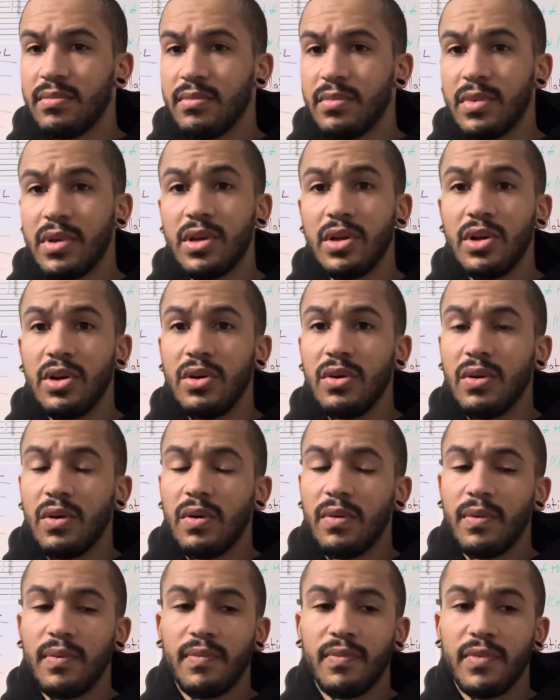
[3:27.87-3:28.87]
you know,
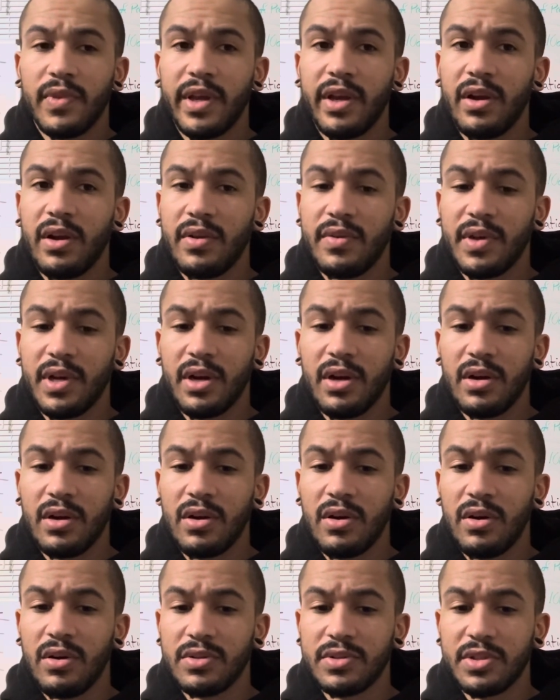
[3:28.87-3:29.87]
there are
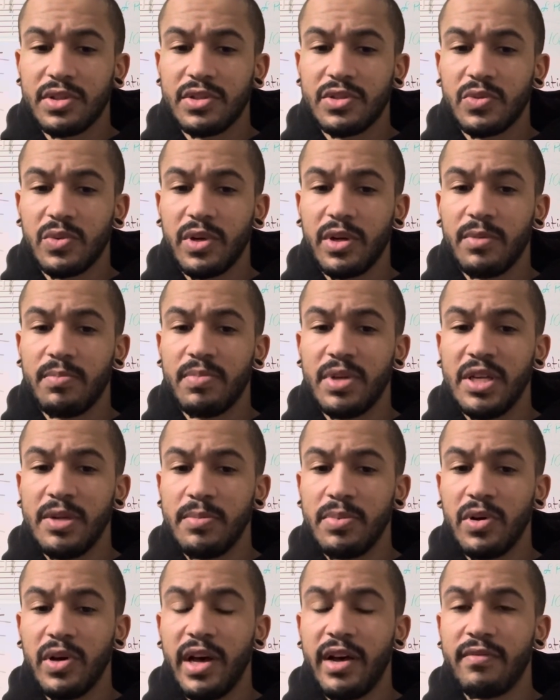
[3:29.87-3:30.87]
cultures where
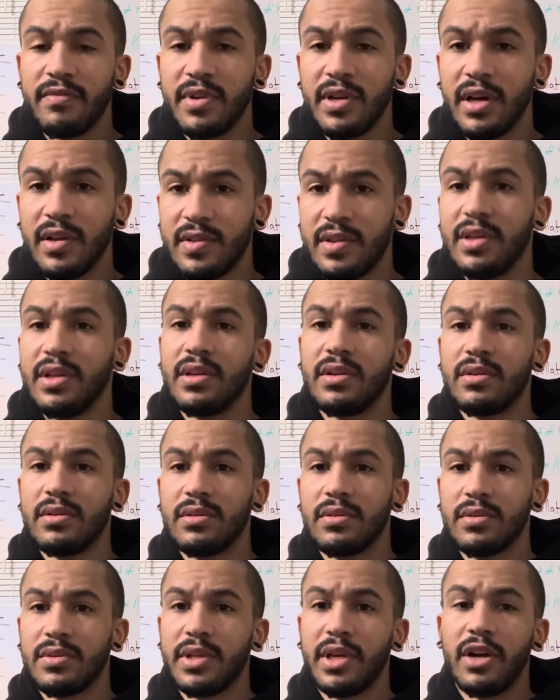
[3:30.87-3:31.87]
people have nothing.
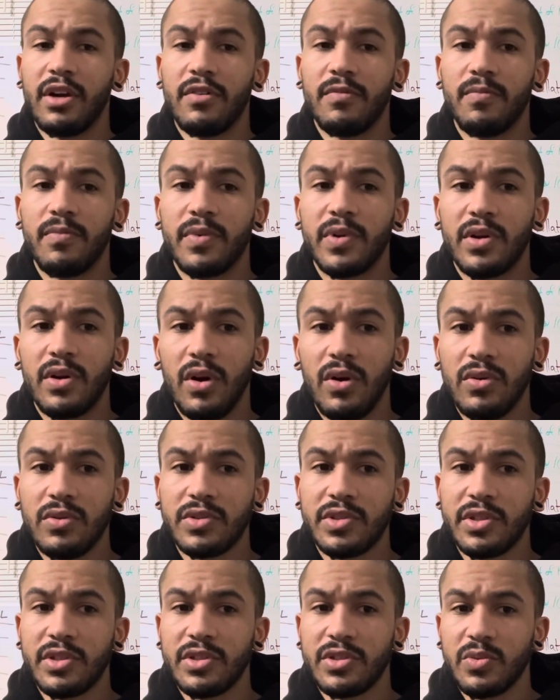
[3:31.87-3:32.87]
There are
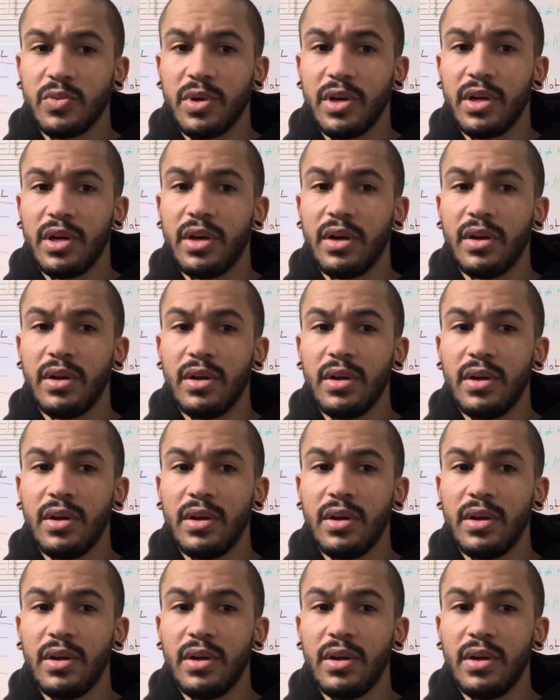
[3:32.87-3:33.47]
cultures where